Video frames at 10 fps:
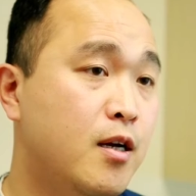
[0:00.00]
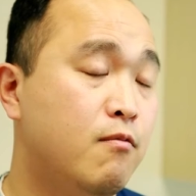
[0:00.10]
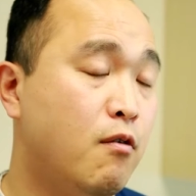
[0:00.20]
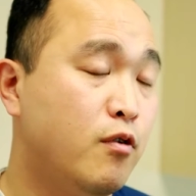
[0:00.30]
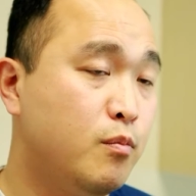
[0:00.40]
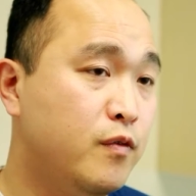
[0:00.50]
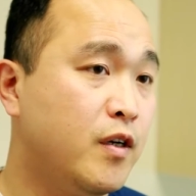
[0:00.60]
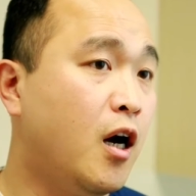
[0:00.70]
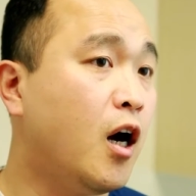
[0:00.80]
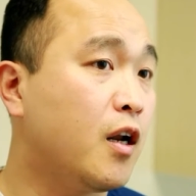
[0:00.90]
while removing
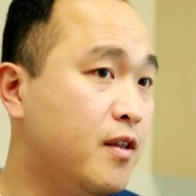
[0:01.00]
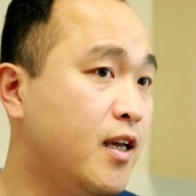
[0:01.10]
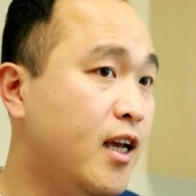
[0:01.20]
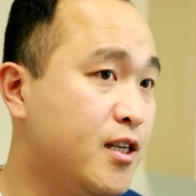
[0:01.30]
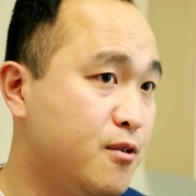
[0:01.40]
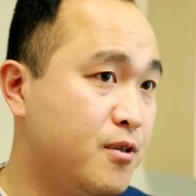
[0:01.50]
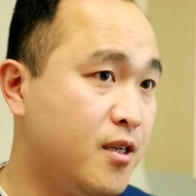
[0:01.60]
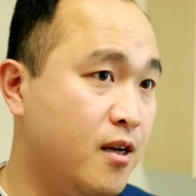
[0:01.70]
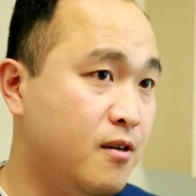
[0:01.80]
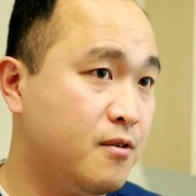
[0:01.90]
all of the cancer
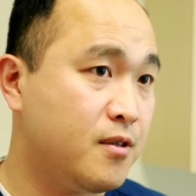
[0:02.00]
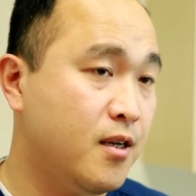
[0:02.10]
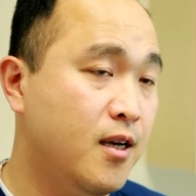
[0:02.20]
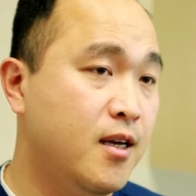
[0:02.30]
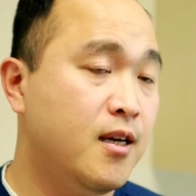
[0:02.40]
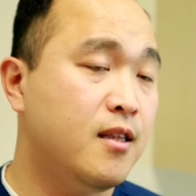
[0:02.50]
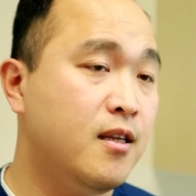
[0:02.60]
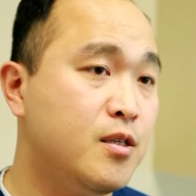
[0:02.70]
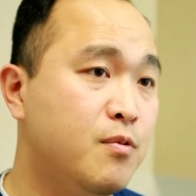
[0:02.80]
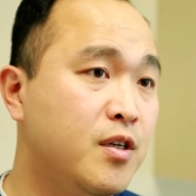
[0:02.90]
cells.
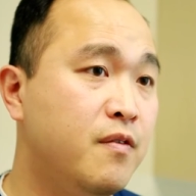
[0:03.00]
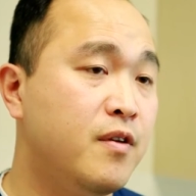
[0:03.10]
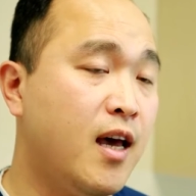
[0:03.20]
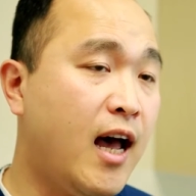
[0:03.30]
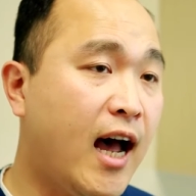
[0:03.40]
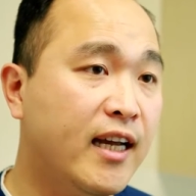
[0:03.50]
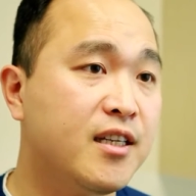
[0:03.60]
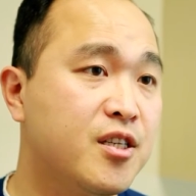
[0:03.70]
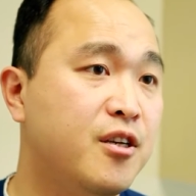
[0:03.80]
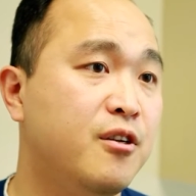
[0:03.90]
This will give you the
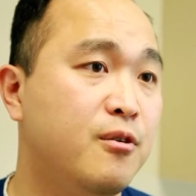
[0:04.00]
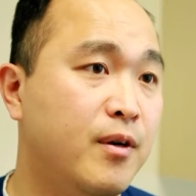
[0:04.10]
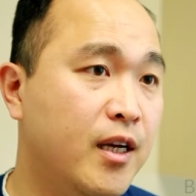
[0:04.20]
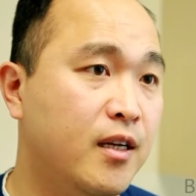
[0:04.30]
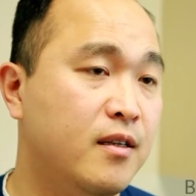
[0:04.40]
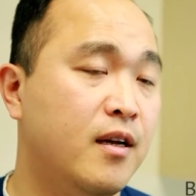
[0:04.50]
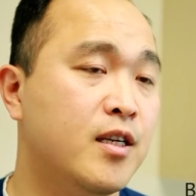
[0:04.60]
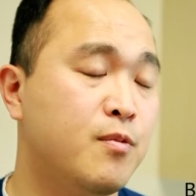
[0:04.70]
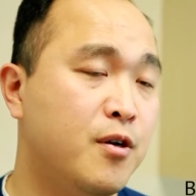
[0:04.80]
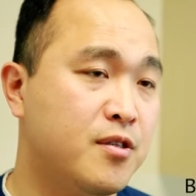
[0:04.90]
highest cure rate
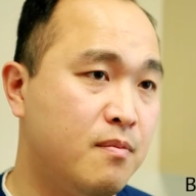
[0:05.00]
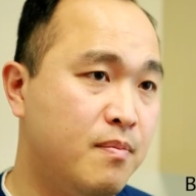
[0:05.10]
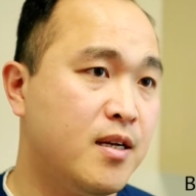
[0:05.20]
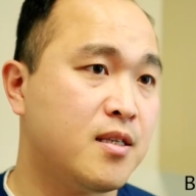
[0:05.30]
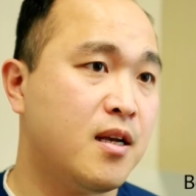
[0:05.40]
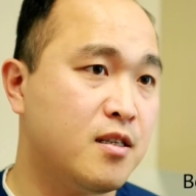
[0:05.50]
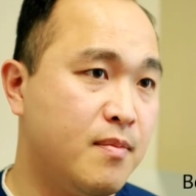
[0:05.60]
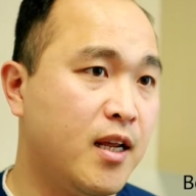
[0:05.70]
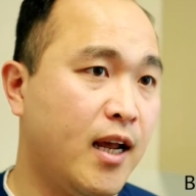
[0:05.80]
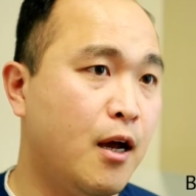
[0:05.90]
as well as the best
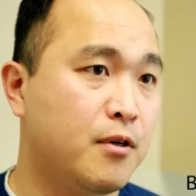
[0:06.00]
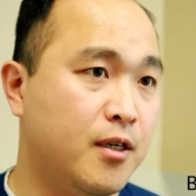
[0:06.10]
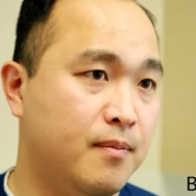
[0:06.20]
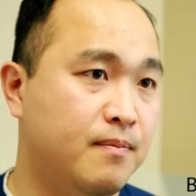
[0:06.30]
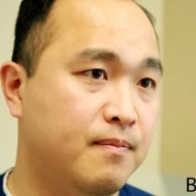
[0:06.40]
cosmetic outcome.